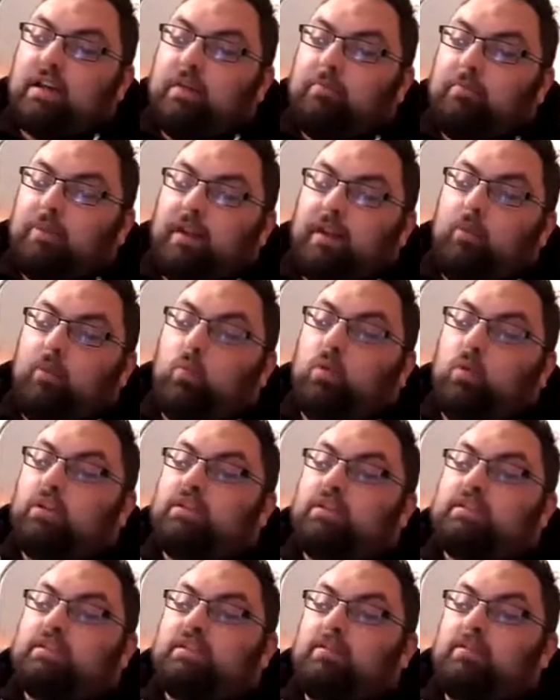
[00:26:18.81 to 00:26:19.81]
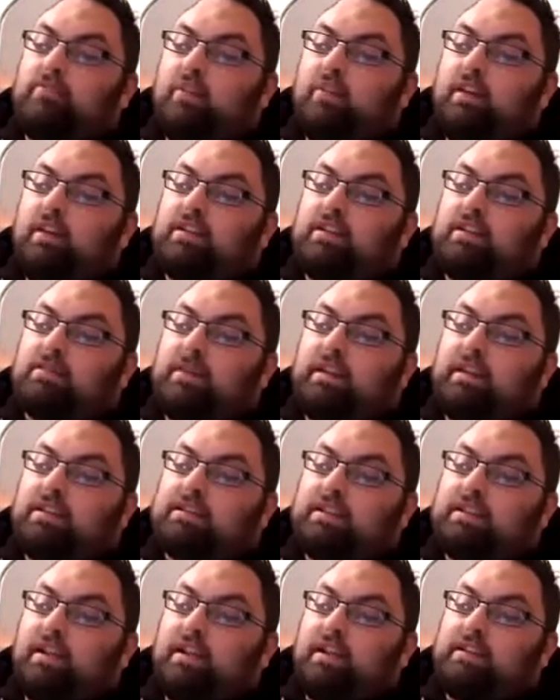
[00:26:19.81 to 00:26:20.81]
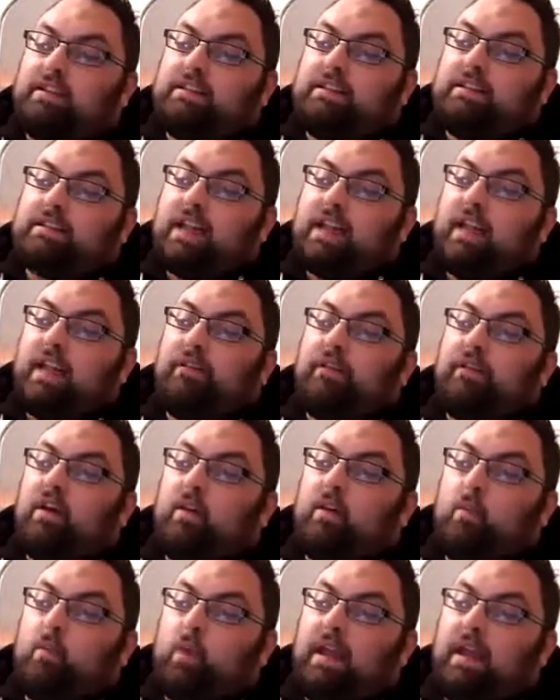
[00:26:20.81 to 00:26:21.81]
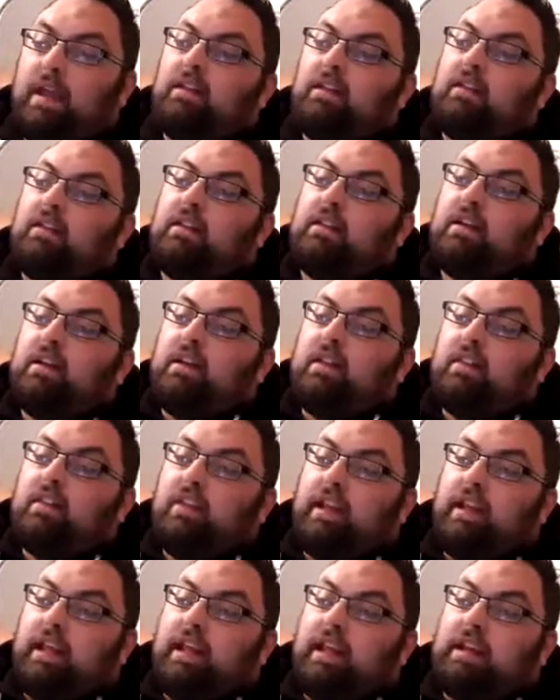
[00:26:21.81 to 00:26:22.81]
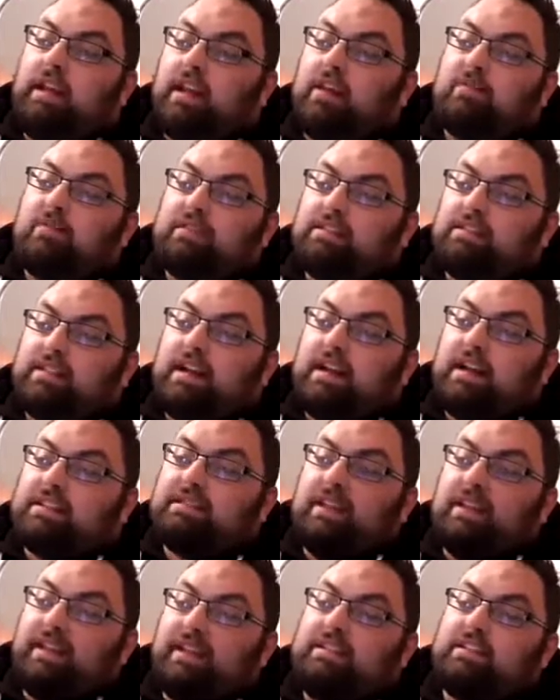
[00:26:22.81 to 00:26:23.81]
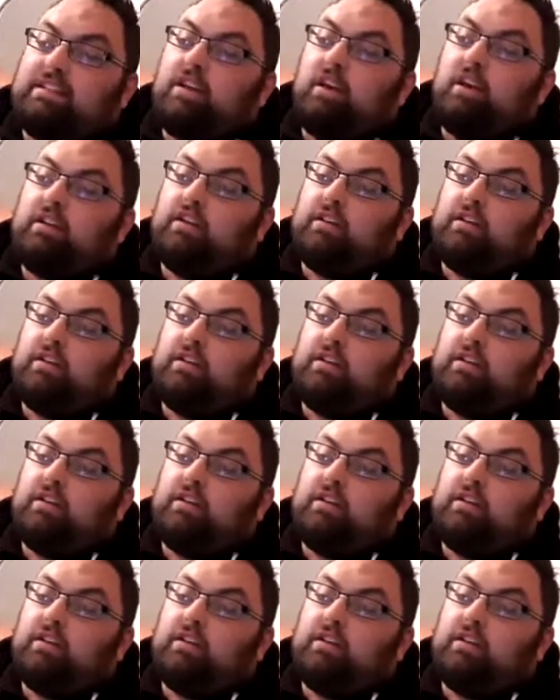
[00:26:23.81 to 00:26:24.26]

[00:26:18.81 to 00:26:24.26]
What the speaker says: but it wouldn't surprise me in the slightest if I win that he announces that's it, he's done.